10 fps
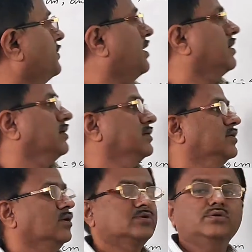FR
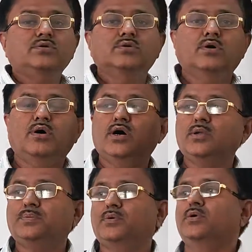is also.
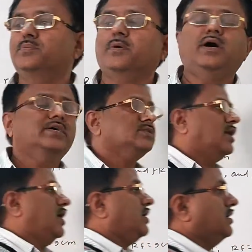All four parts
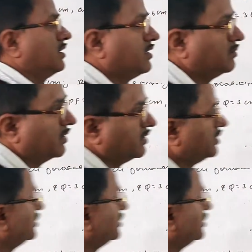are given.